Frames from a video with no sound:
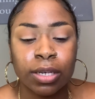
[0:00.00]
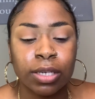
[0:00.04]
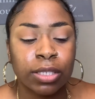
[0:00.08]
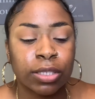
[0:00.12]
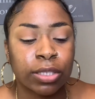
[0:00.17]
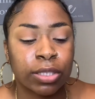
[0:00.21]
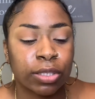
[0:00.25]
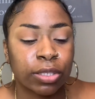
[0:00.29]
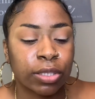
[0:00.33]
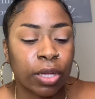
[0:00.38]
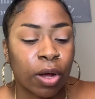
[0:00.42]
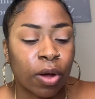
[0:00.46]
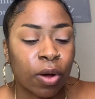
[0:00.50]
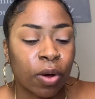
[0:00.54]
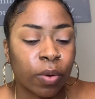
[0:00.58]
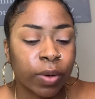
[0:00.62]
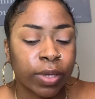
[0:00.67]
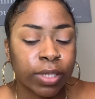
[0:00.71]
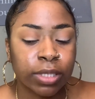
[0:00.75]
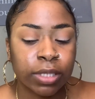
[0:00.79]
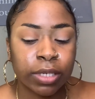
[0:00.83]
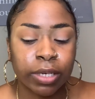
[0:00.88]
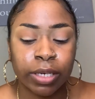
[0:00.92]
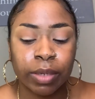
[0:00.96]
So
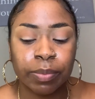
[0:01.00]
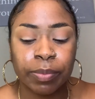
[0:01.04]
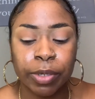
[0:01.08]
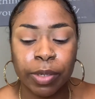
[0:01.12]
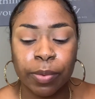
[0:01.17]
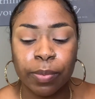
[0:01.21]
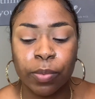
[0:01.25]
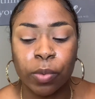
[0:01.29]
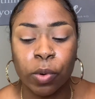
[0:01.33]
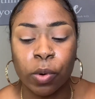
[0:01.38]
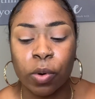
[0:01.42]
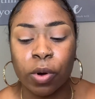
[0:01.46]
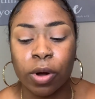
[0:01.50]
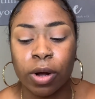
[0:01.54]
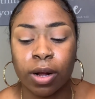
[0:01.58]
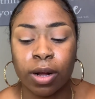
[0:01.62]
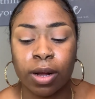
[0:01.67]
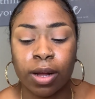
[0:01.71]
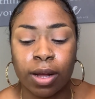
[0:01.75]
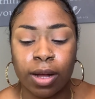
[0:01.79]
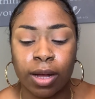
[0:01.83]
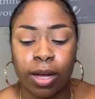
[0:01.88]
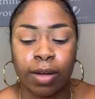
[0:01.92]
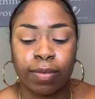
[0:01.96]
it's going to be
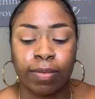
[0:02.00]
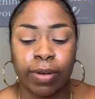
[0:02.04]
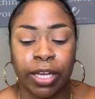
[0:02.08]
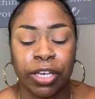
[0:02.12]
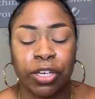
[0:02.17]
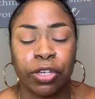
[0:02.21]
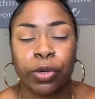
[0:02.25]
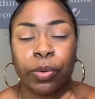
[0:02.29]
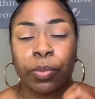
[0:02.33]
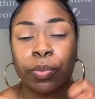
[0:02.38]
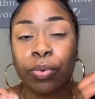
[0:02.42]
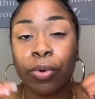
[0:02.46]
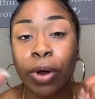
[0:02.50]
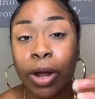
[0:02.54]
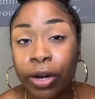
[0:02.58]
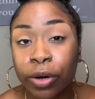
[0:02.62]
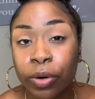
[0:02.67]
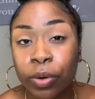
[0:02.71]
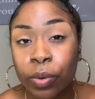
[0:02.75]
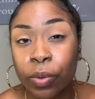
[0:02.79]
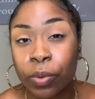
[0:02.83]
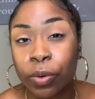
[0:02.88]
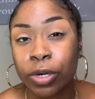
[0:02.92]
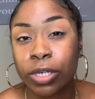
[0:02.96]
more of like your
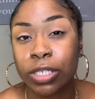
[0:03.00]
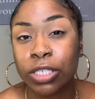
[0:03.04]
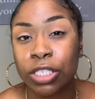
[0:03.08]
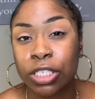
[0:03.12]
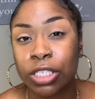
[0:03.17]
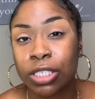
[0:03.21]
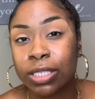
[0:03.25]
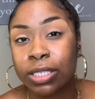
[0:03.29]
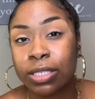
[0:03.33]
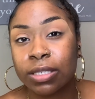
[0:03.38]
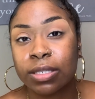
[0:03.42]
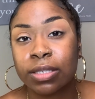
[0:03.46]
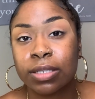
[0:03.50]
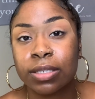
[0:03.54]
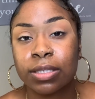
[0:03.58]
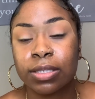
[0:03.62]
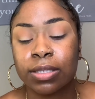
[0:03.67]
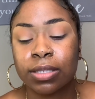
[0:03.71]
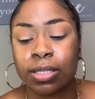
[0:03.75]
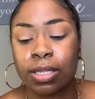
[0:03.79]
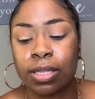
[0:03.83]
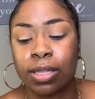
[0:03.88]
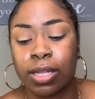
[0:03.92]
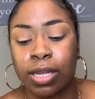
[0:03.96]
brighter
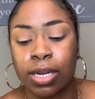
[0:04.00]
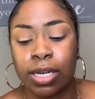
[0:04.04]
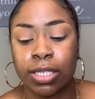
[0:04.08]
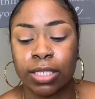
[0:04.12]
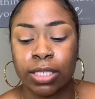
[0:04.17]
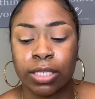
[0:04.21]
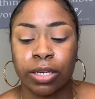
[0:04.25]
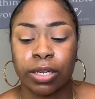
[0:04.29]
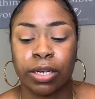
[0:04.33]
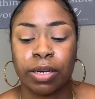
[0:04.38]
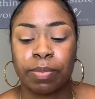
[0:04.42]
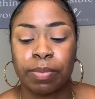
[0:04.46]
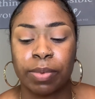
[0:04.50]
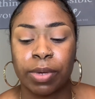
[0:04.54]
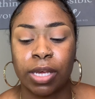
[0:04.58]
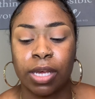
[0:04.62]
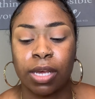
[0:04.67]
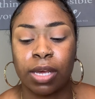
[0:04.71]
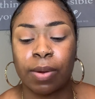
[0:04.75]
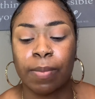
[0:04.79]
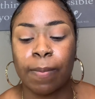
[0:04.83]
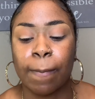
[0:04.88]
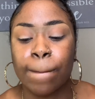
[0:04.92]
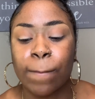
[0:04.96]
oranges, and then it's going to
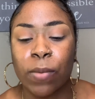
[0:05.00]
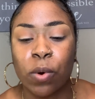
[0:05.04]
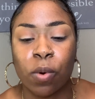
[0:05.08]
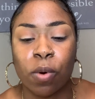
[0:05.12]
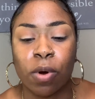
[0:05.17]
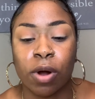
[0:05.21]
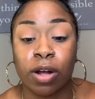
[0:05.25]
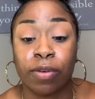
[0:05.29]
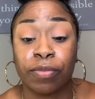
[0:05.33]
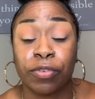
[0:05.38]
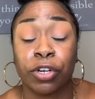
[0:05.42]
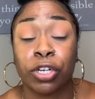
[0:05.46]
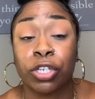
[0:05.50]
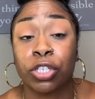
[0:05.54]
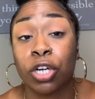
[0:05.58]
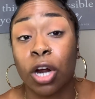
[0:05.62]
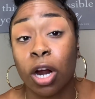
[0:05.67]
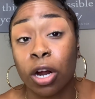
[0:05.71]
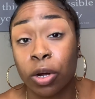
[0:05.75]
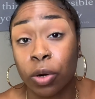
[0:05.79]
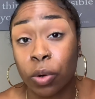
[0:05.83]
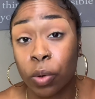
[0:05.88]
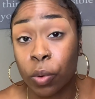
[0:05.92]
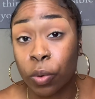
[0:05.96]
be more of your
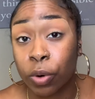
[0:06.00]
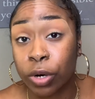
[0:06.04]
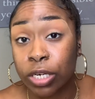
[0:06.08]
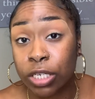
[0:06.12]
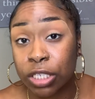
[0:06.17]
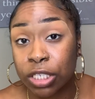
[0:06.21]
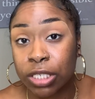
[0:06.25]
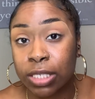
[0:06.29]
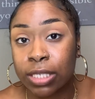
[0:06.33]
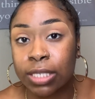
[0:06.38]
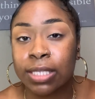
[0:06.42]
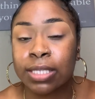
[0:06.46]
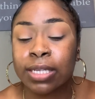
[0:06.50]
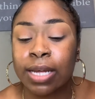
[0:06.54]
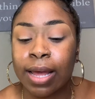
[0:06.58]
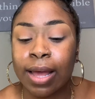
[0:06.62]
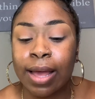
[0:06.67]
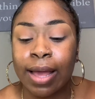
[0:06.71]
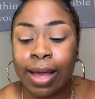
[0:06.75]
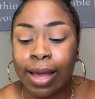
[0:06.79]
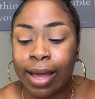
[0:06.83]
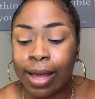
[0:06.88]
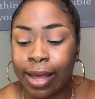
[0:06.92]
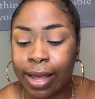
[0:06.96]
darker oranges,
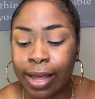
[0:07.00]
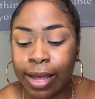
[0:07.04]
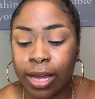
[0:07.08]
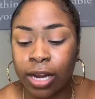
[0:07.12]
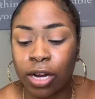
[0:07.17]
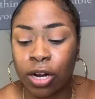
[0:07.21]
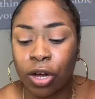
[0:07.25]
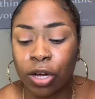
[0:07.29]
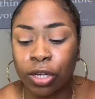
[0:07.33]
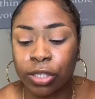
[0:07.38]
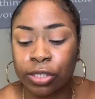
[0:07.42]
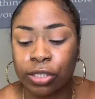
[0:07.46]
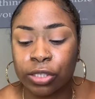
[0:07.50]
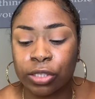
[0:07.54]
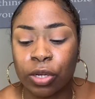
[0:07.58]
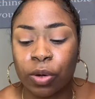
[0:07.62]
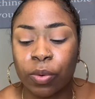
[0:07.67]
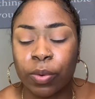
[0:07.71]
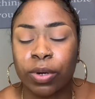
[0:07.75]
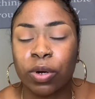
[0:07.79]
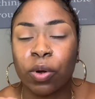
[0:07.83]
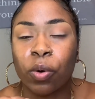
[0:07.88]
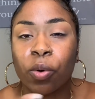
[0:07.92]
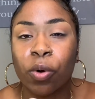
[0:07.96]
and
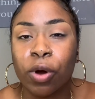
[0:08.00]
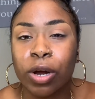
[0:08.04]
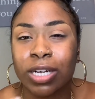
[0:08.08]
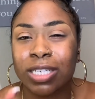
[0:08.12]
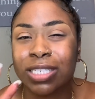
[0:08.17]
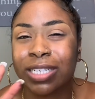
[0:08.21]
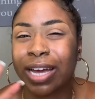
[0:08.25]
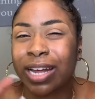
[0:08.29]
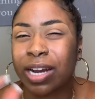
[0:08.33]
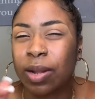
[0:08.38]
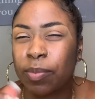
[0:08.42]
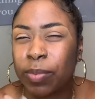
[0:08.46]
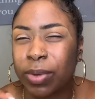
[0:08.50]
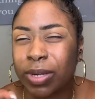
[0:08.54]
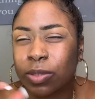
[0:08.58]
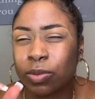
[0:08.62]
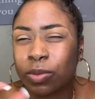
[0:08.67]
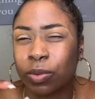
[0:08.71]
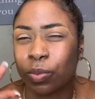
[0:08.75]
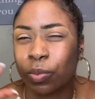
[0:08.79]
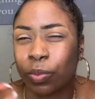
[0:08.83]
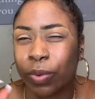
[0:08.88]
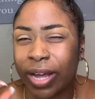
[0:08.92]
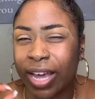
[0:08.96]
also an orange kind of mixed
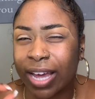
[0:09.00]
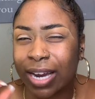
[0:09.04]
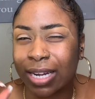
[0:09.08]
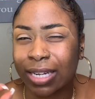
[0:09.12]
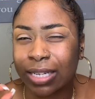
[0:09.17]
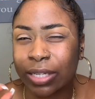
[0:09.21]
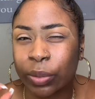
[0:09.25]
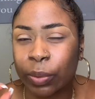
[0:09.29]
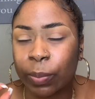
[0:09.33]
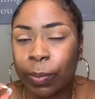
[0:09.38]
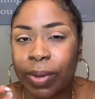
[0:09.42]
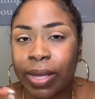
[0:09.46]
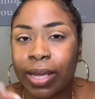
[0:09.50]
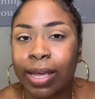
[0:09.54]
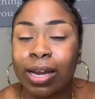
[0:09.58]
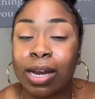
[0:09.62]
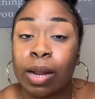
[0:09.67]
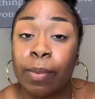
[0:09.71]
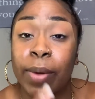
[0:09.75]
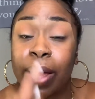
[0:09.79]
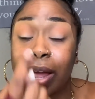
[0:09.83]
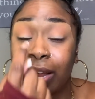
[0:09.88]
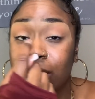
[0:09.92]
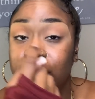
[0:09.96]
with red a little bit. And
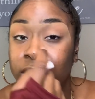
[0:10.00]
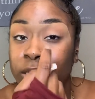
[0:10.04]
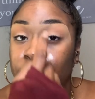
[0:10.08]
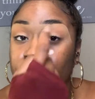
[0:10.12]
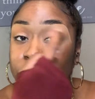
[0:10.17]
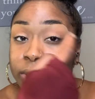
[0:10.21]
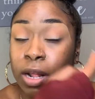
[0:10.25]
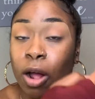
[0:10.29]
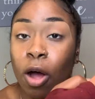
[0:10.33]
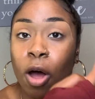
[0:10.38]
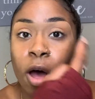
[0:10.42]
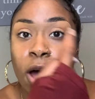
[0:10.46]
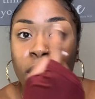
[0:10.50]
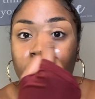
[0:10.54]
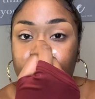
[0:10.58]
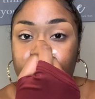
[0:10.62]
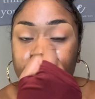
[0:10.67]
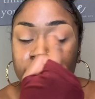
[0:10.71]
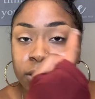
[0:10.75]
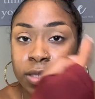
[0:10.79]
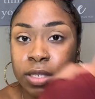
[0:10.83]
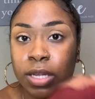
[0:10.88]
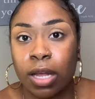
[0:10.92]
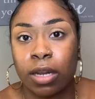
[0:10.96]
I'm actually put all of
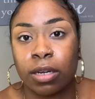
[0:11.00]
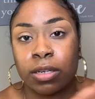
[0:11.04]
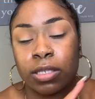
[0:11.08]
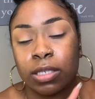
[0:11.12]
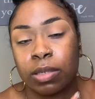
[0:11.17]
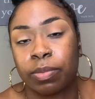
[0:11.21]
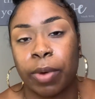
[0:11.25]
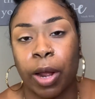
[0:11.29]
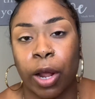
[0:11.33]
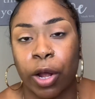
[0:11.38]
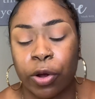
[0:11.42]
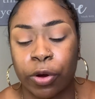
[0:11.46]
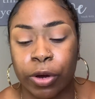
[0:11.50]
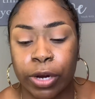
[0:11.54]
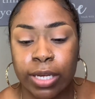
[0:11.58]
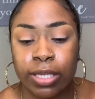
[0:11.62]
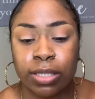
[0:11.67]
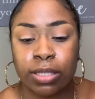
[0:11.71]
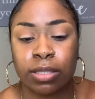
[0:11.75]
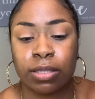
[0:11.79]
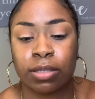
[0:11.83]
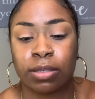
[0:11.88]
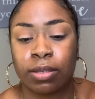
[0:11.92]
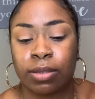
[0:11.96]
those colors in my
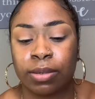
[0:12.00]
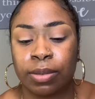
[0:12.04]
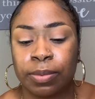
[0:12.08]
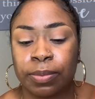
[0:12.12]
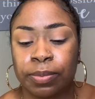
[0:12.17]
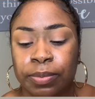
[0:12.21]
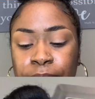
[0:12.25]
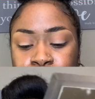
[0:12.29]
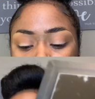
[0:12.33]
crease. So